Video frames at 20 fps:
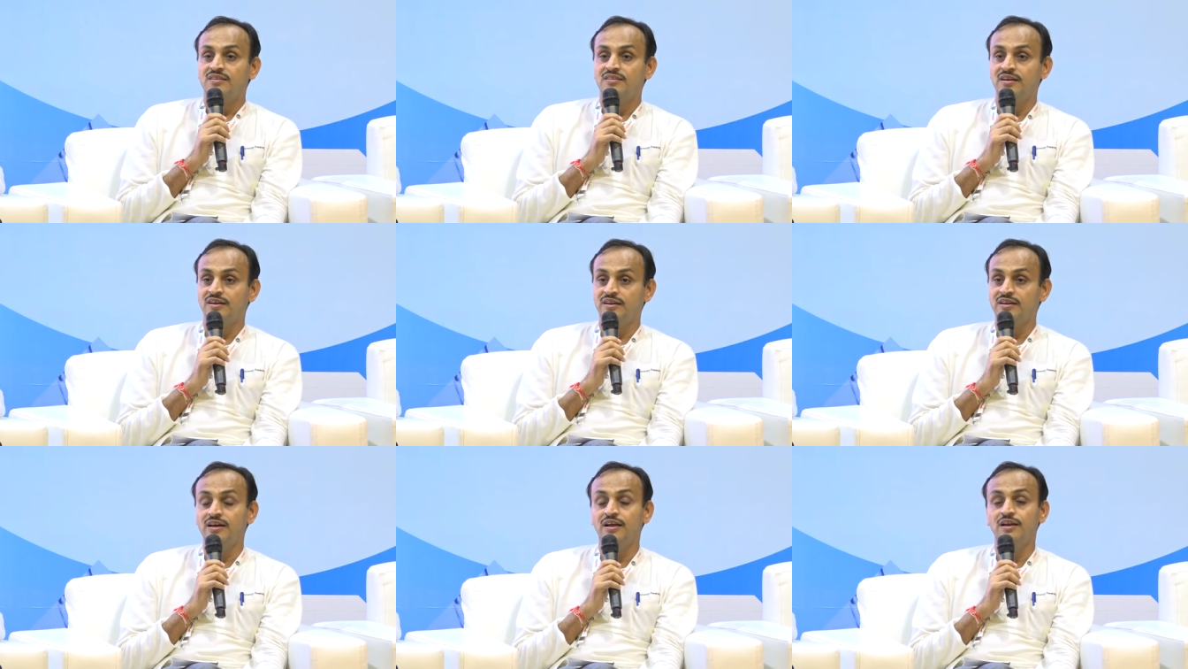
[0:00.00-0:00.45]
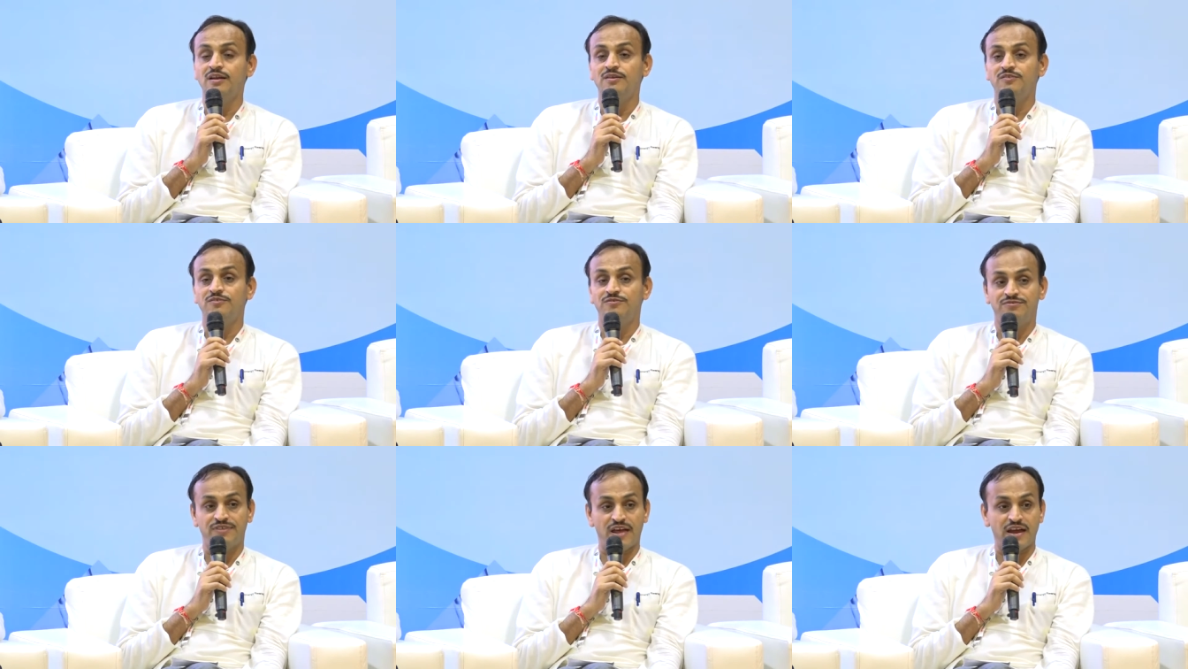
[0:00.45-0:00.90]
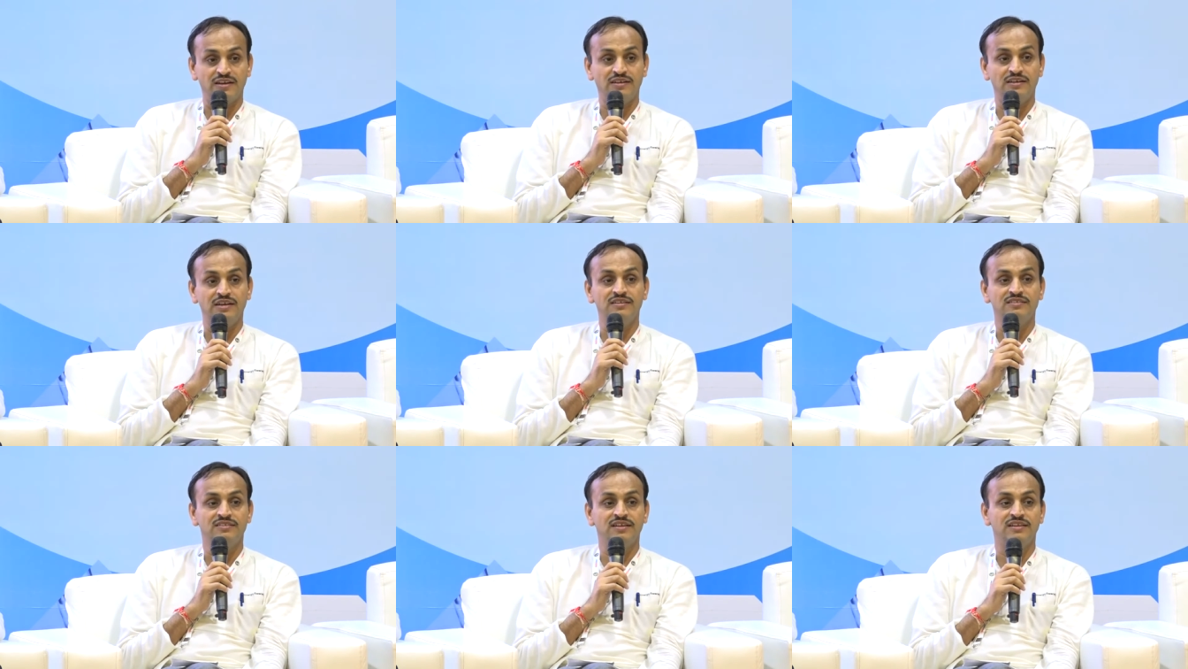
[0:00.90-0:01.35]
the real
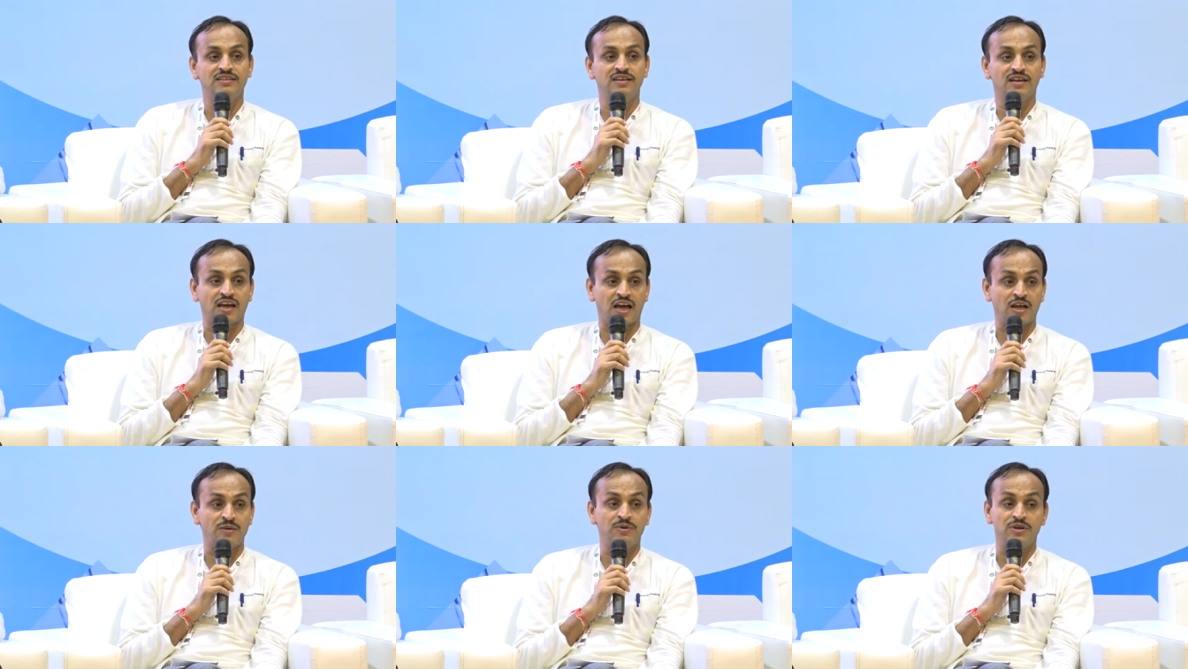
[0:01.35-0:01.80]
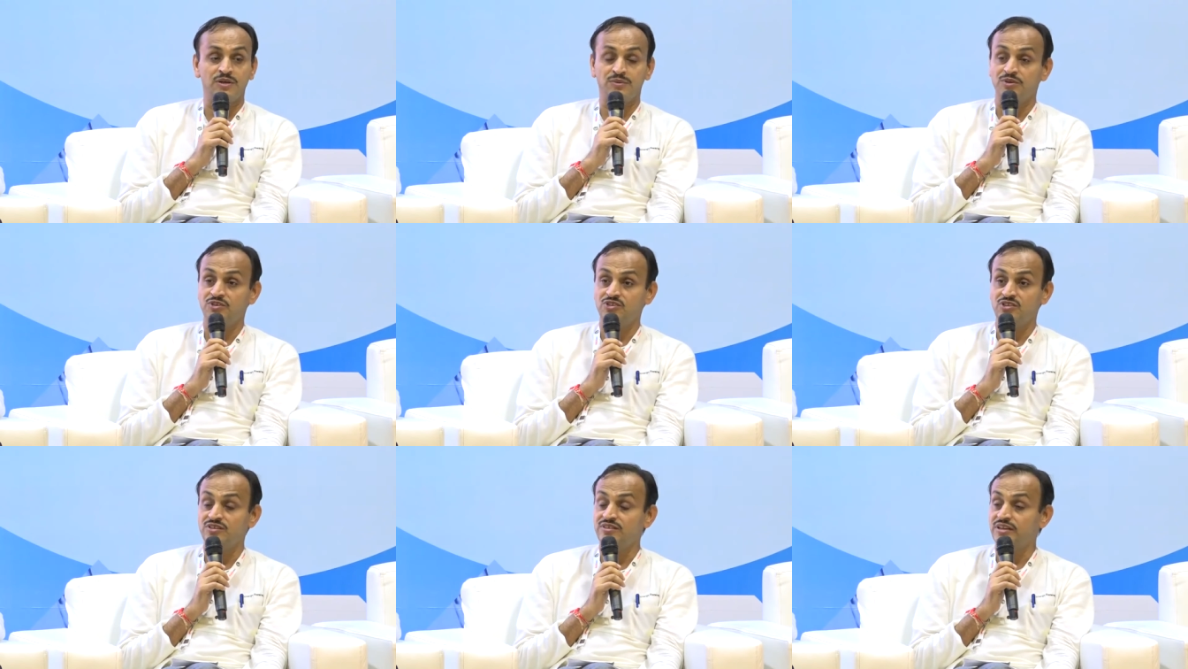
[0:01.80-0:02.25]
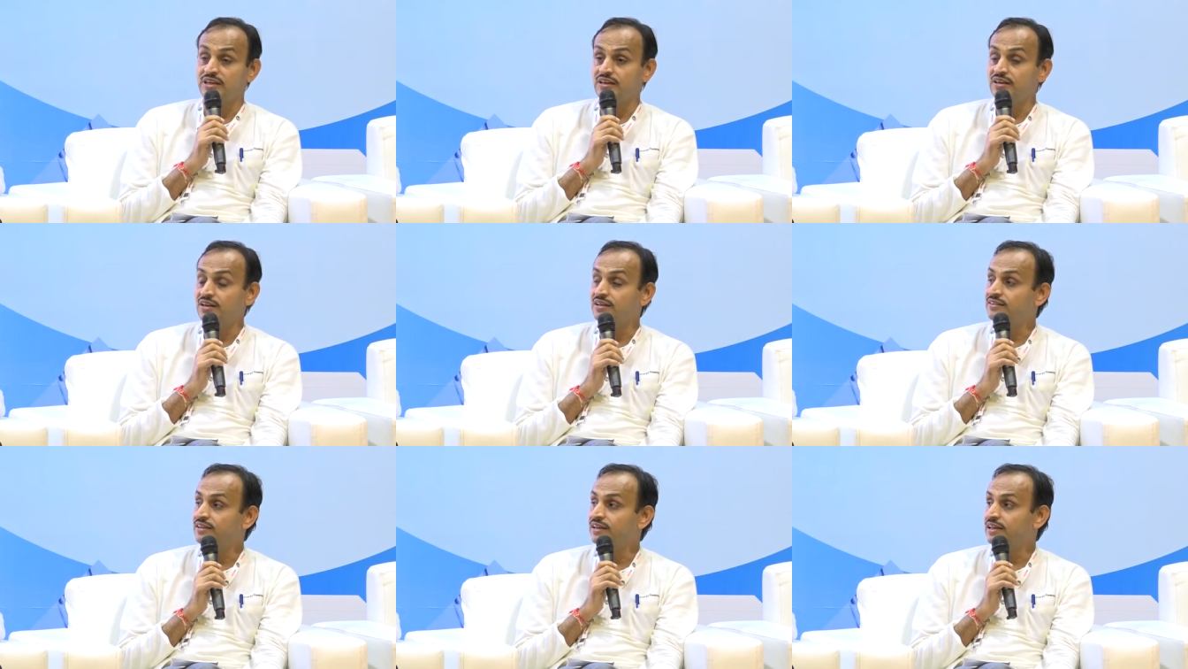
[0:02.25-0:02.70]
fact is that the carbon emission is
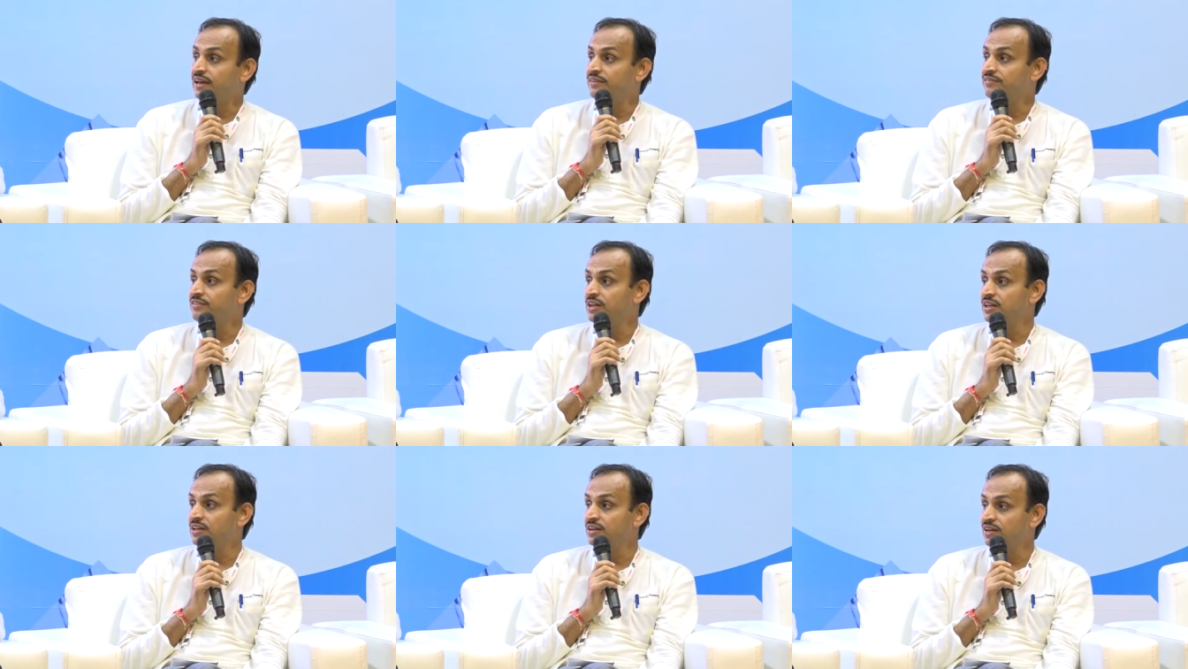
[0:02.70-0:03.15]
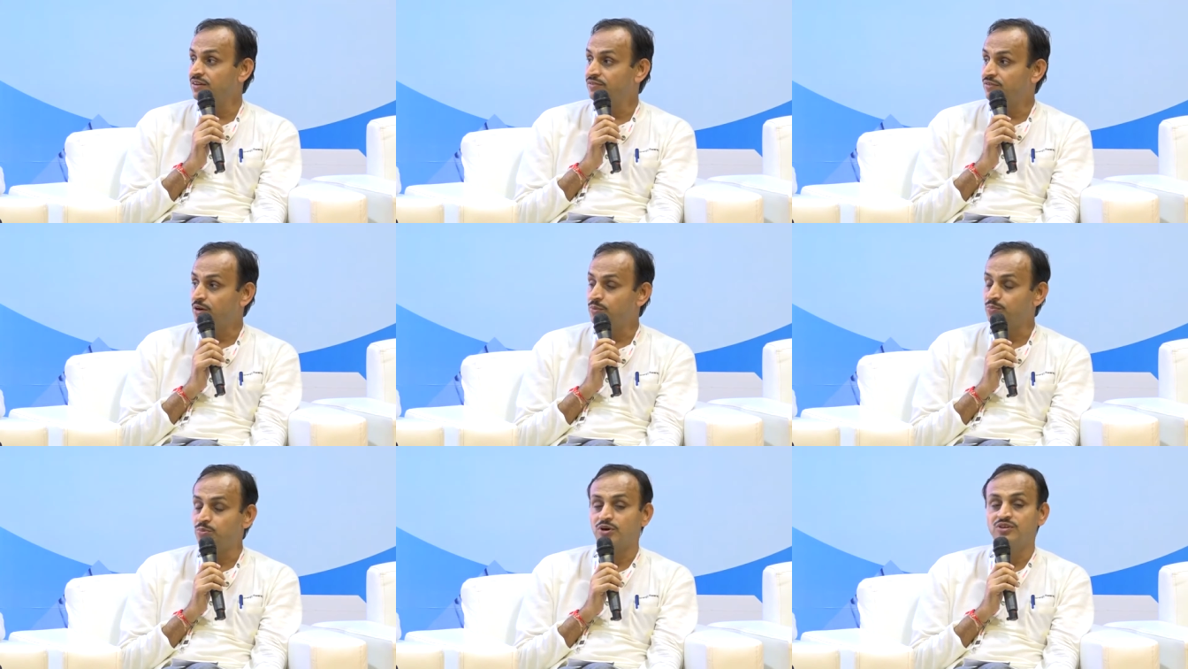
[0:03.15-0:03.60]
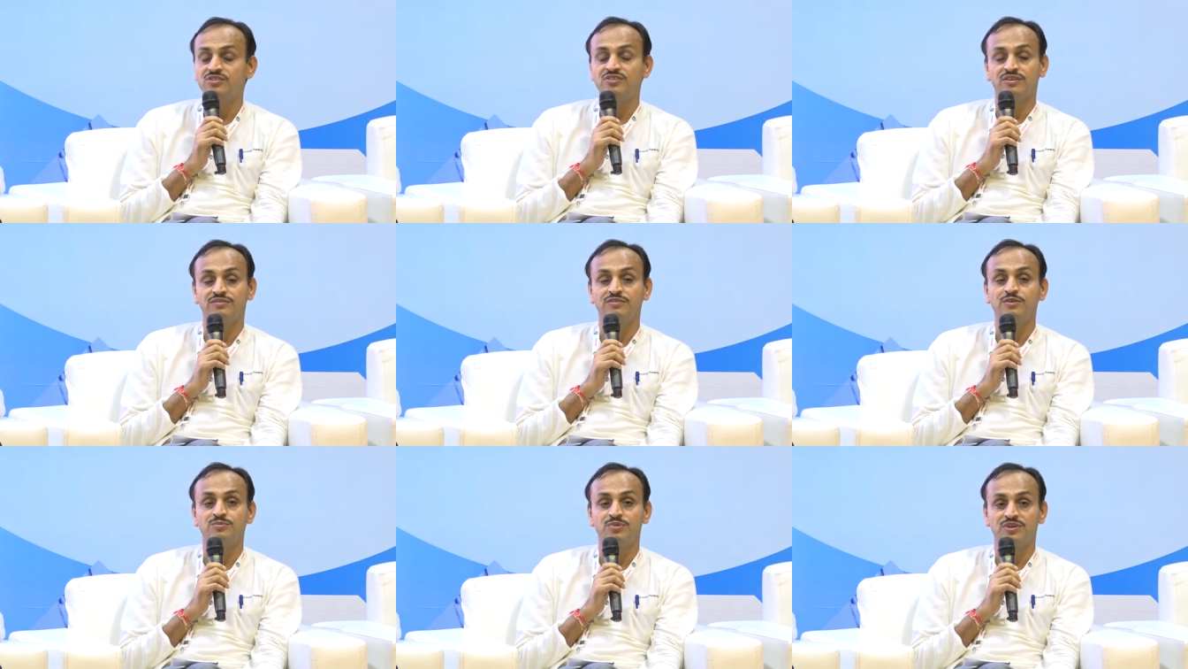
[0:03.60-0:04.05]
increasing every year
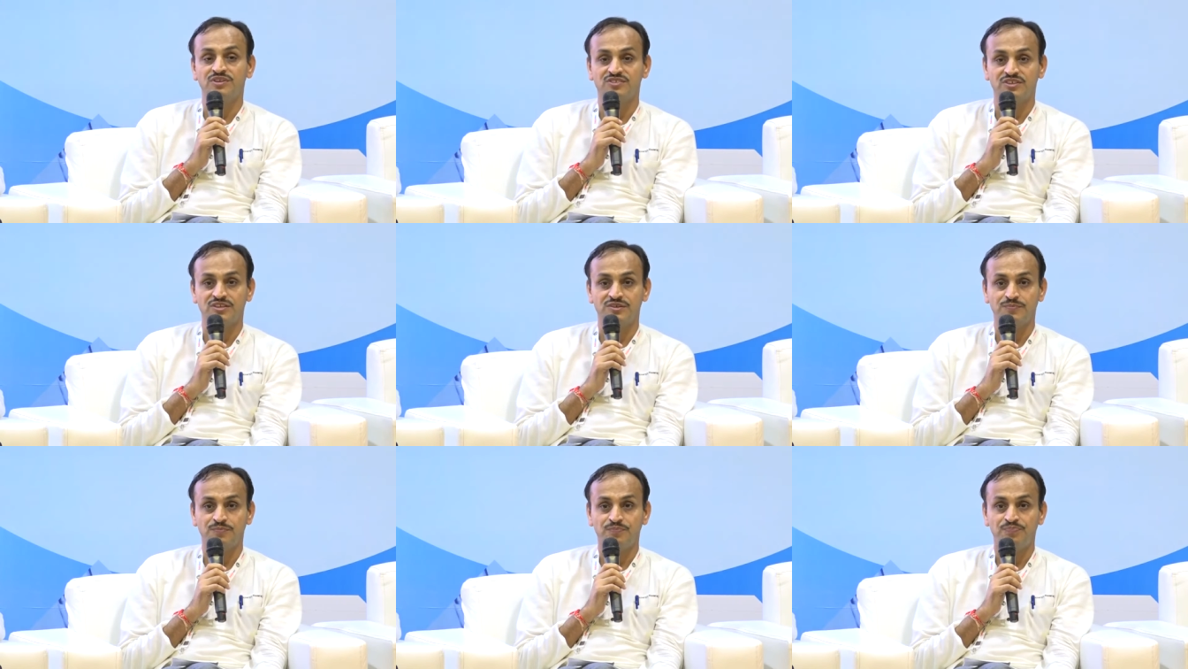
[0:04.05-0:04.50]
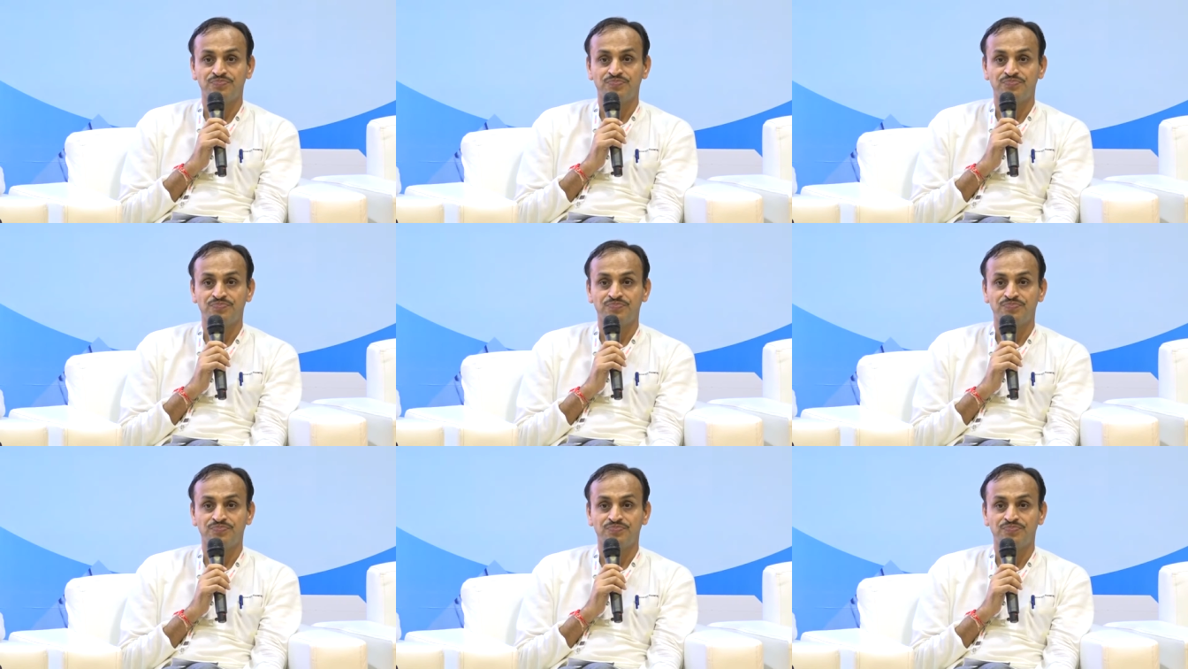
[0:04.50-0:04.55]
1.7%.